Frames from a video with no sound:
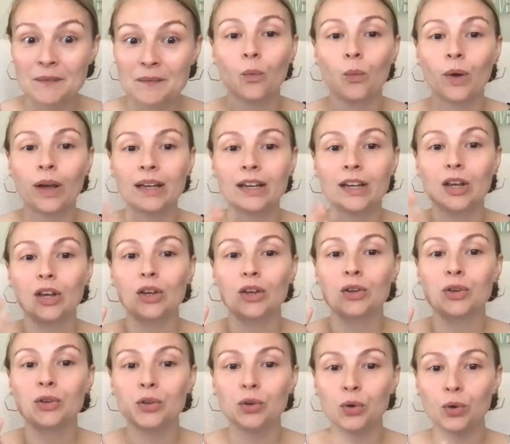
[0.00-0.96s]
When
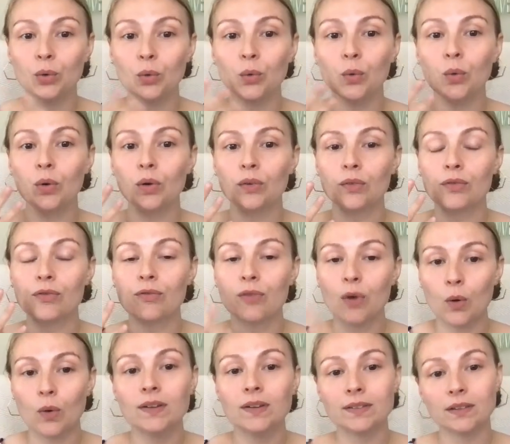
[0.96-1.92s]
you
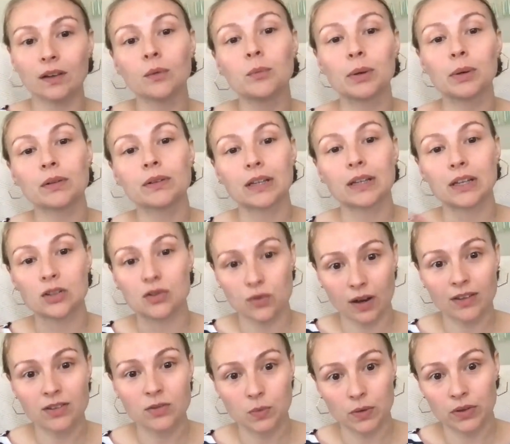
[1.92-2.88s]
focus on building
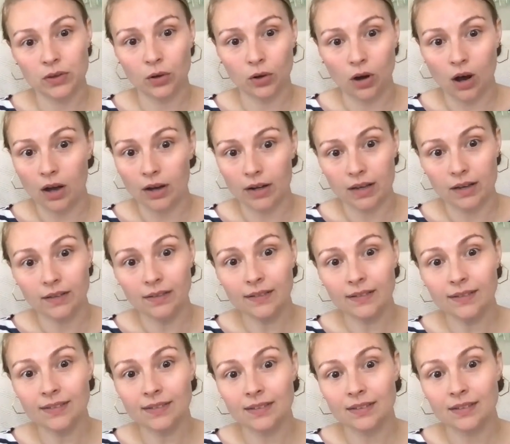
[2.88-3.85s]
trust with your
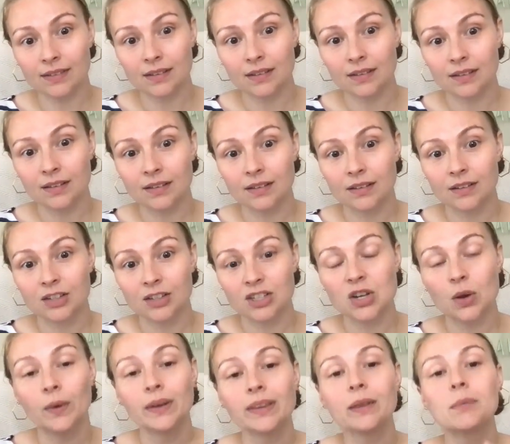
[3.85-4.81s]
audience,
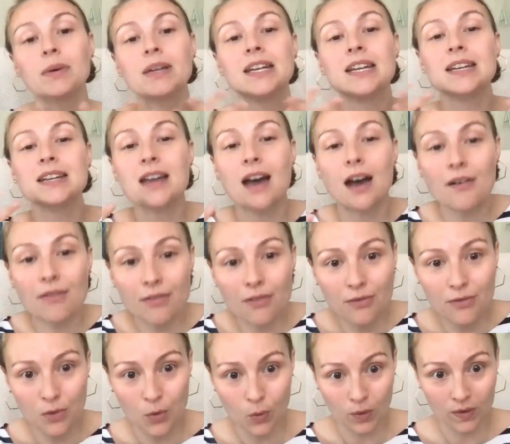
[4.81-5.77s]
showing them enough
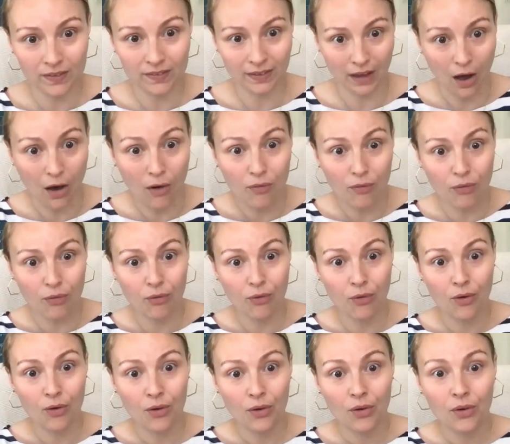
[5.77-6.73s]
of yourself
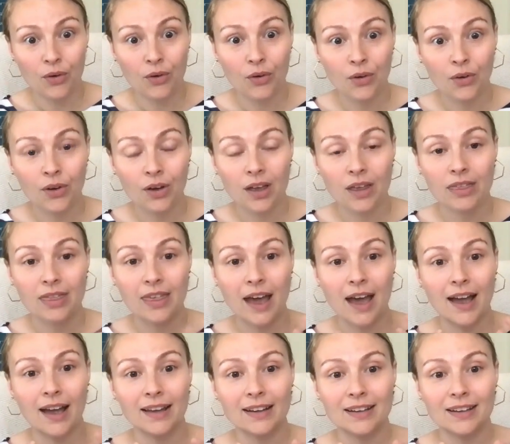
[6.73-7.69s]

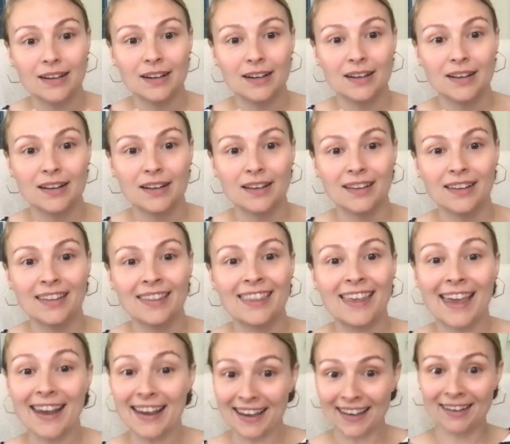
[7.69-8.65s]
that
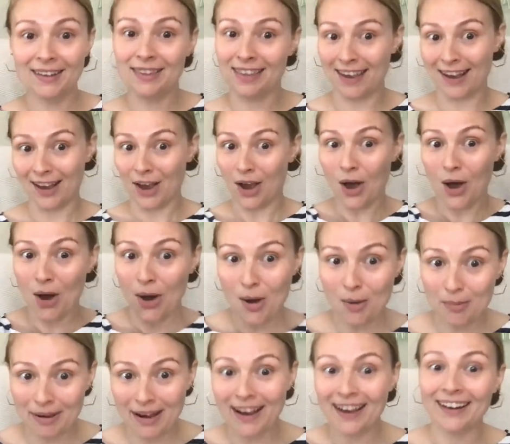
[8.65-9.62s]
they can think, oh
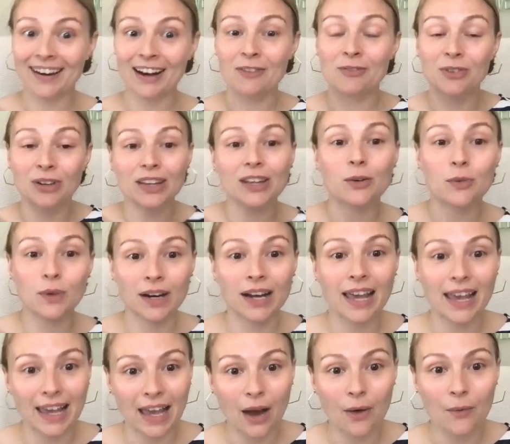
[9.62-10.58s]
man, I really want to
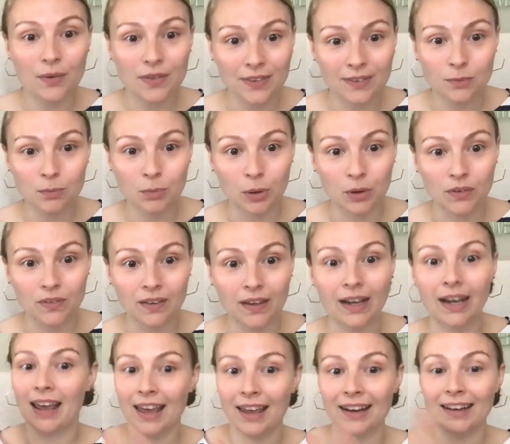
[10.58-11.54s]
hang out with this
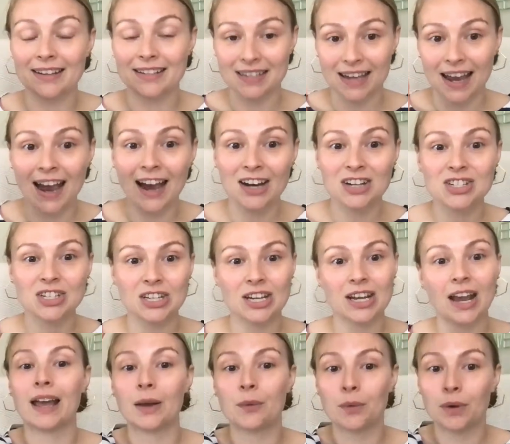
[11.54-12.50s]
person. And actually,
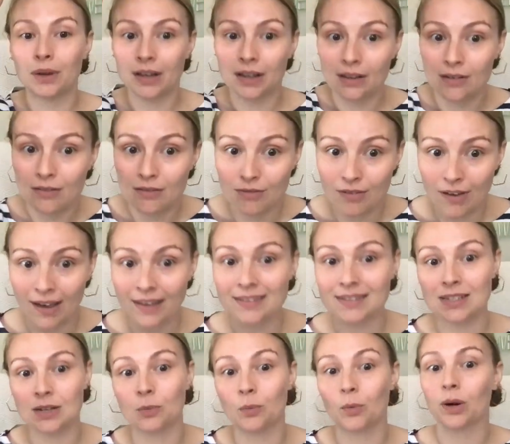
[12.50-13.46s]
I want to
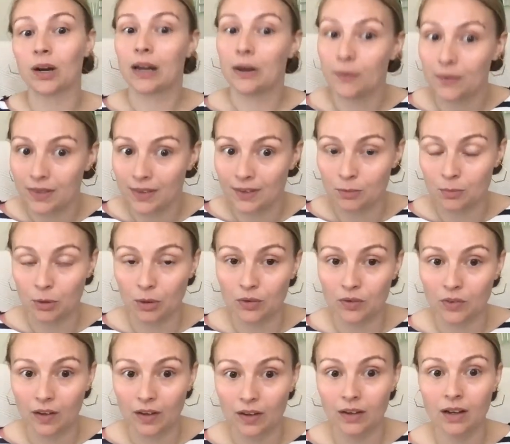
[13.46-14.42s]
invest in working with this
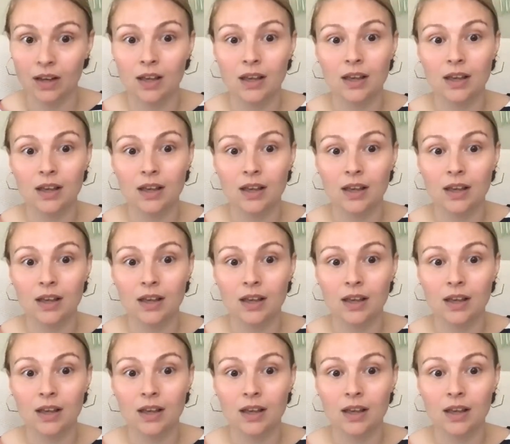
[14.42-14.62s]
person.